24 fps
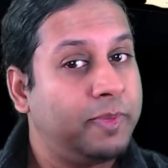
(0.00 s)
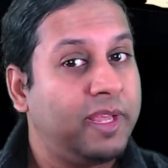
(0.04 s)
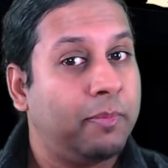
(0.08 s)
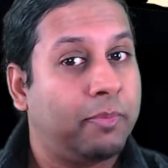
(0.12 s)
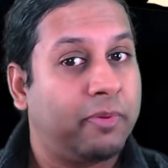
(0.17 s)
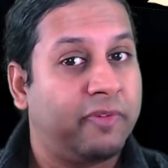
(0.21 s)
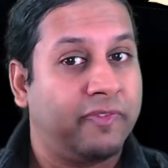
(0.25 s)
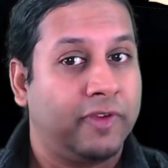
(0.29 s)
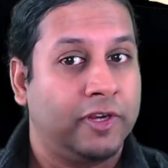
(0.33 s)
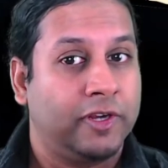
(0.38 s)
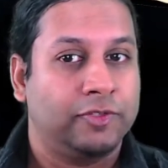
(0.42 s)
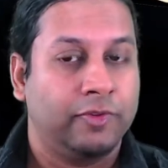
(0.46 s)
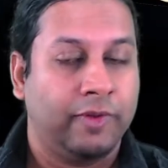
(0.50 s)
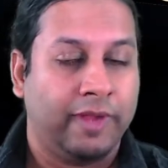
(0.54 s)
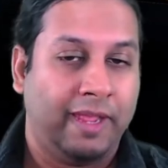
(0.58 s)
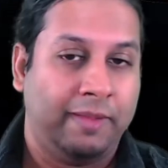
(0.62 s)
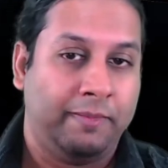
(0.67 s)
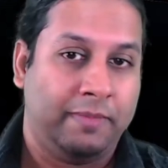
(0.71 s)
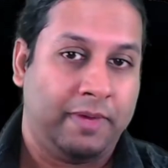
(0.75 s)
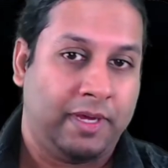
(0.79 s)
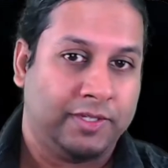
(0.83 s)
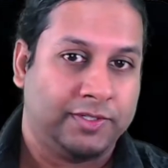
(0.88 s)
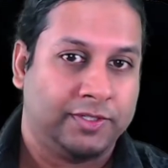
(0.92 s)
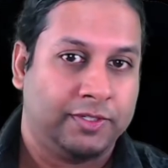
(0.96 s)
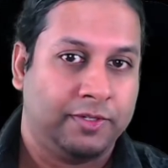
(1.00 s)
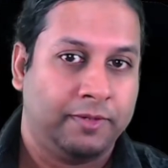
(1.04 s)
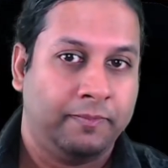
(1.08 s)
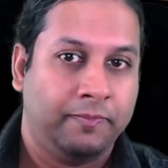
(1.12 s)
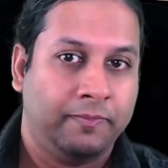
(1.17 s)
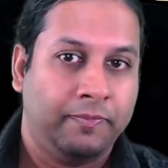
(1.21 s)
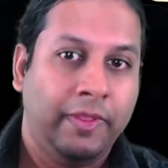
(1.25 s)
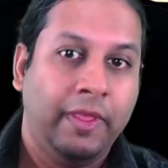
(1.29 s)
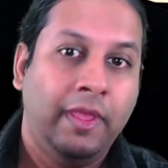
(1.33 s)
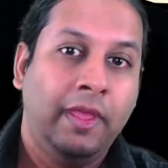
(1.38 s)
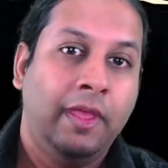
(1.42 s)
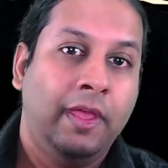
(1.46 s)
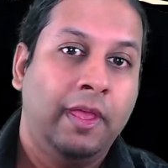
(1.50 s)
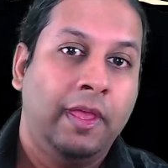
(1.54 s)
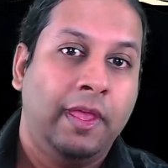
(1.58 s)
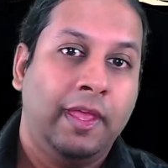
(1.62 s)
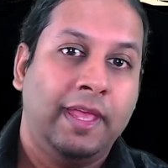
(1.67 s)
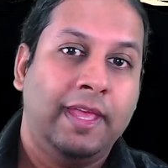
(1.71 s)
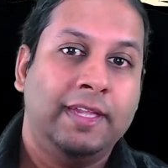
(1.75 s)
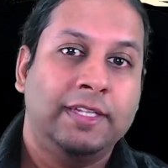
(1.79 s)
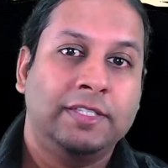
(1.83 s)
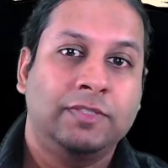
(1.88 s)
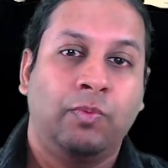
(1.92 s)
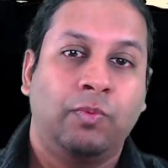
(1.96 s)
a professional game master.
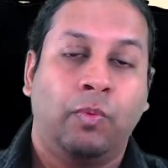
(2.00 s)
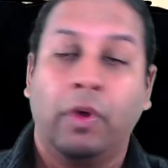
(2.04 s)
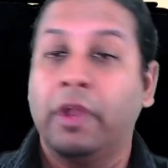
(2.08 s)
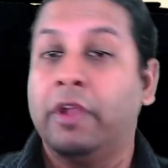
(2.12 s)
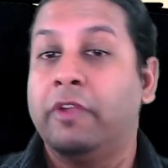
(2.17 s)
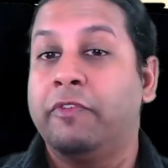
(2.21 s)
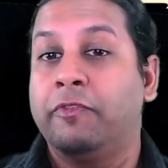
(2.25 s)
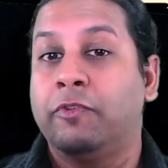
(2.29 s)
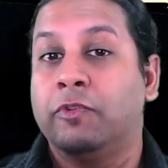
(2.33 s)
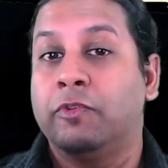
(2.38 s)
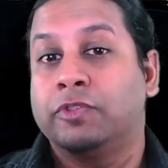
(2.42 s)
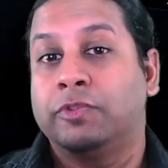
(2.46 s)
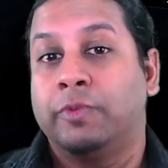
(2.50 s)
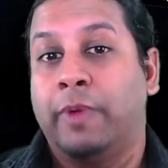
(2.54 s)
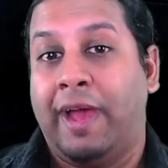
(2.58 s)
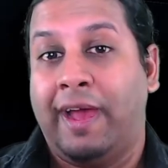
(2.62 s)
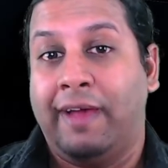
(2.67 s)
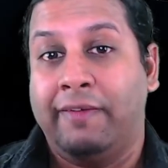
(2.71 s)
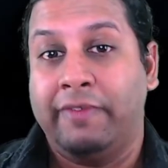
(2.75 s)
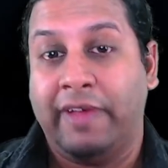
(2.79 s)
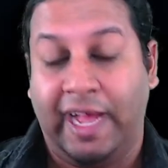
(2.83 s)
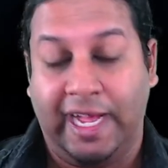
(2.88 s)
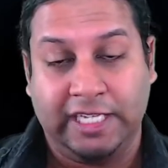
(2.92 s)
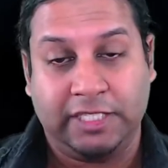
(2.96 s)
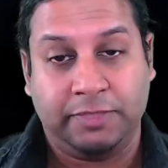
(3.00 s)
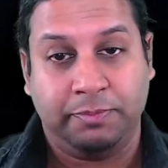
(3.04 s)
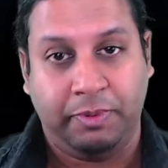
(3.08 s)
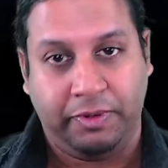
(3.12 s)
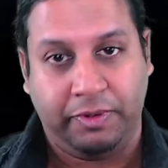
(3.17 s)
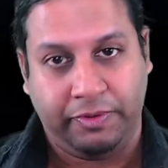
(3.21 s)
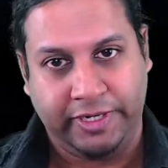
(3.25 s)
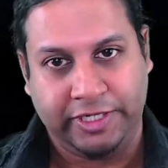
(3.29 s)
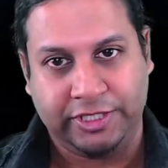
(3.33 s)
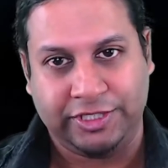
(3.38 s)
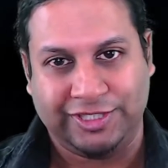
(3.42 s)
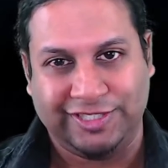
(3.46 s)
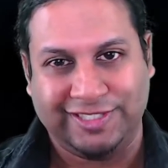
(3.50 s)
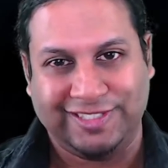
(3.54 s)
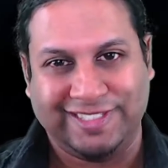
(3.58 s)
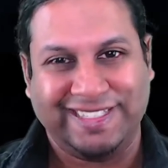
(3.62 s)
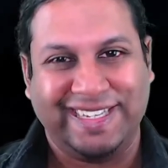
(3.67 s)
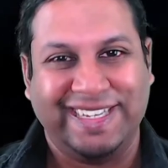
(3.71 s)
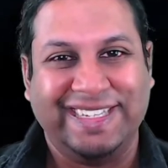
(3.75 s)
It is wonderful to have aspirations.